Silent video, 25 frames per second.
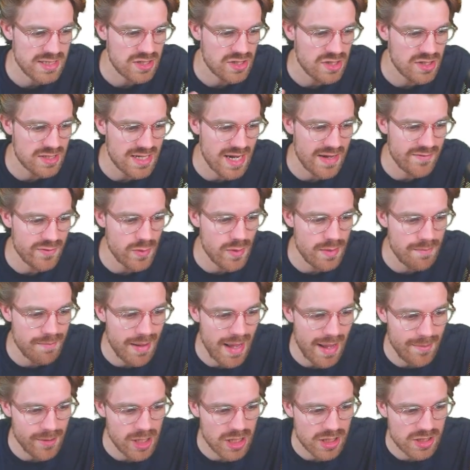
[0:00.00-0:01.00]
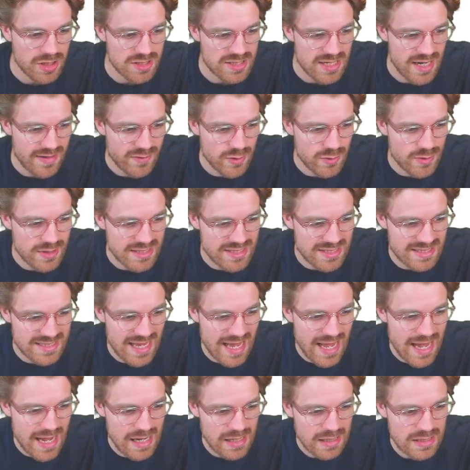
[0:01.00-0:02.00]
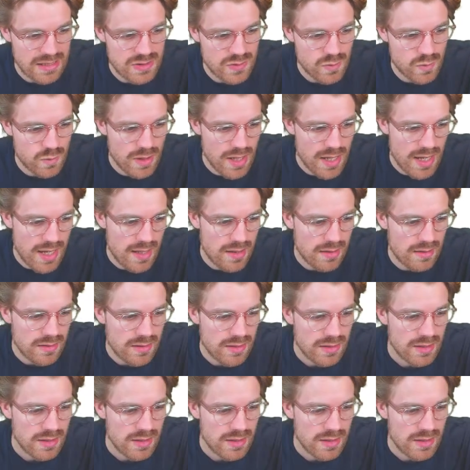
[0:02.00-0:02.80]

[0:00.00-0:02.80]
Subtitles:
Good to have you in, Pamela. Good to have you in, Sal, as well.